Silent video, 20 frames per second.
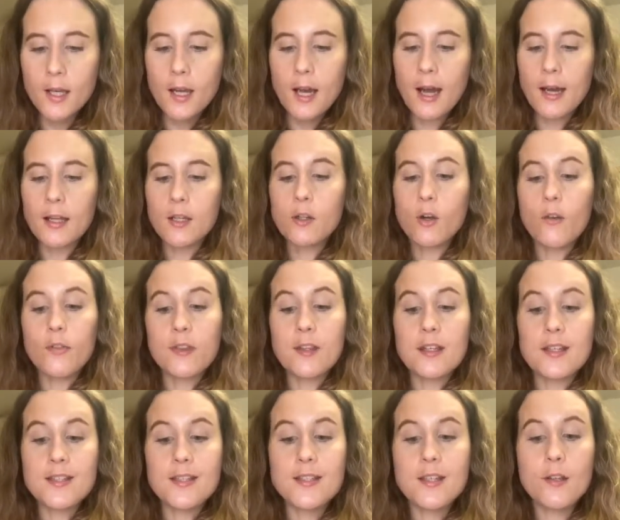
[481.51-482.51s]
And it got the
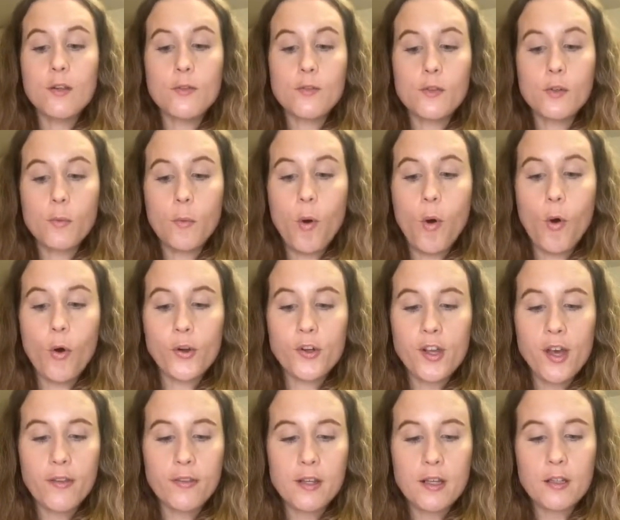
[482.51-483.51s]
silver award
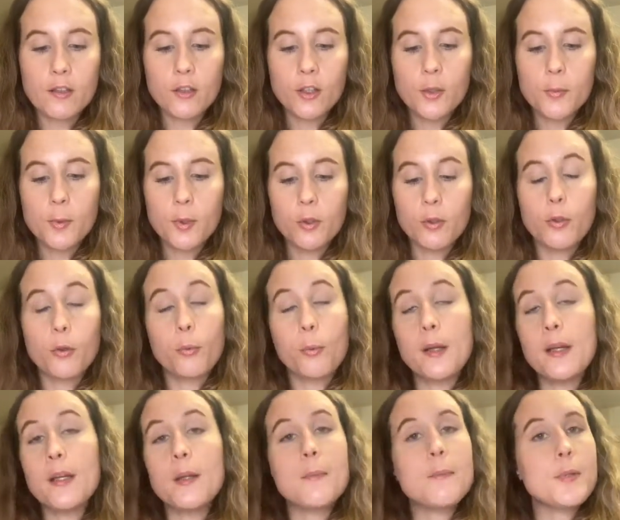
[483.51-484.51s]
at the Global
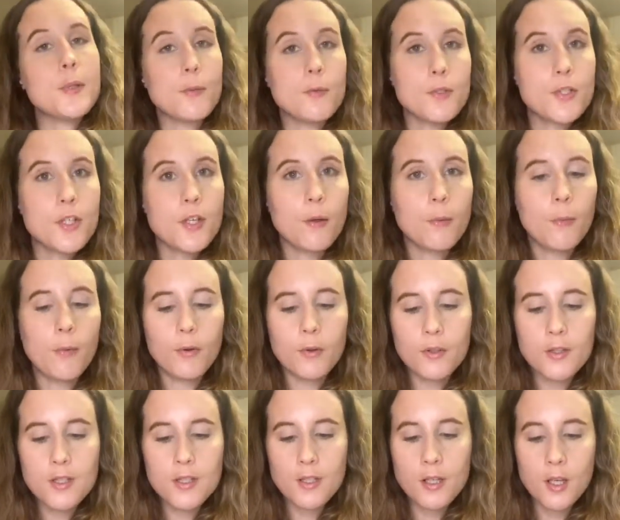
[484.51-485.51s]
Green Beauty
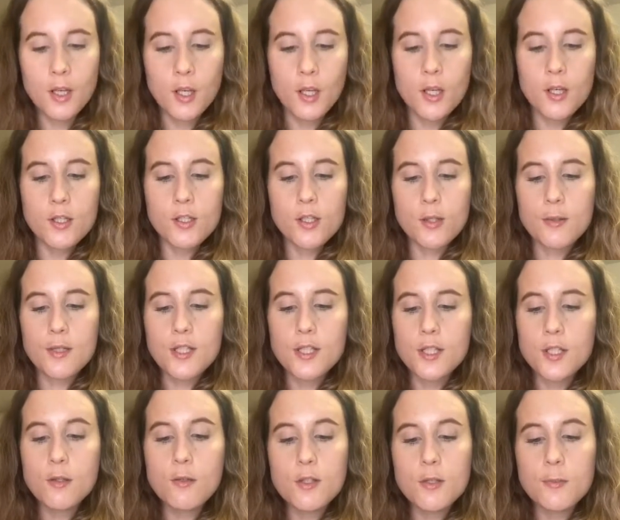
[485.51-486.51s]
Awards. So it's
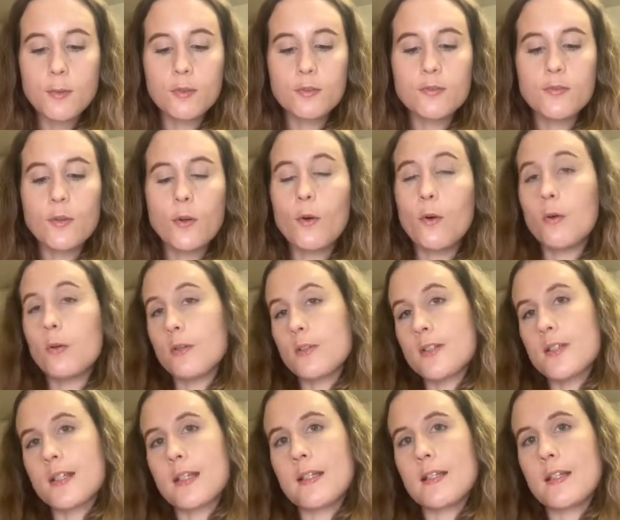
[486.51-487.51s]
suitable for all
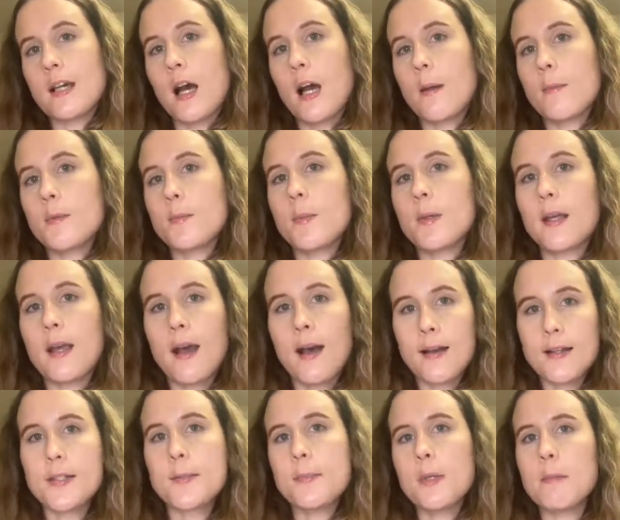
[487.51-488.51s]
skin types, but it
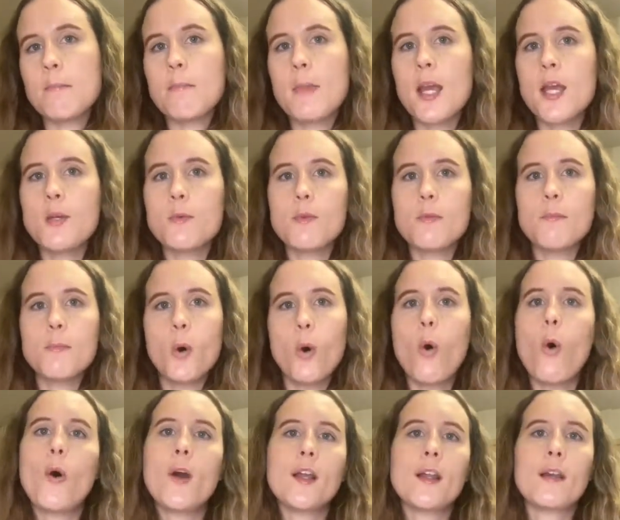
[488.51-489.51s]
has been made with more
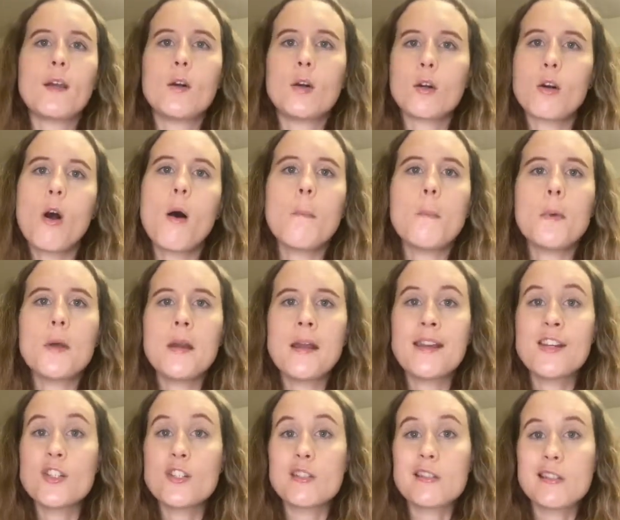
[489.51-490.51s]
oily or
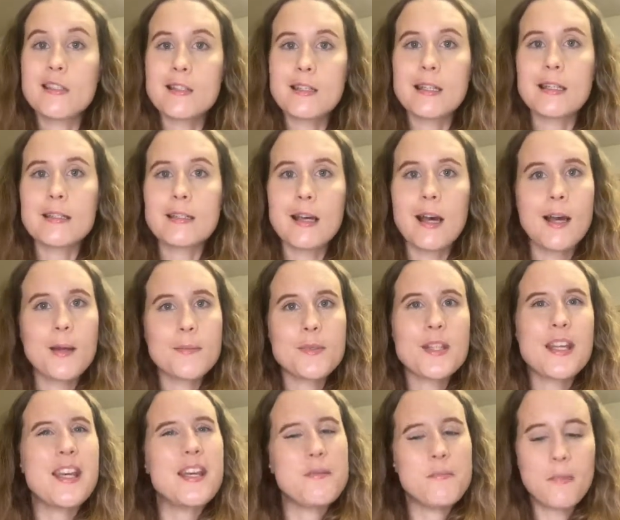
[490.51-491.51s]
combination skin types
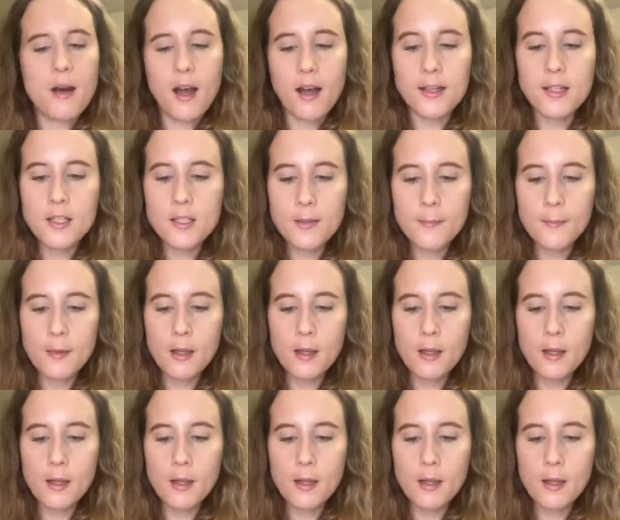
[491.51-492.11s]
in mind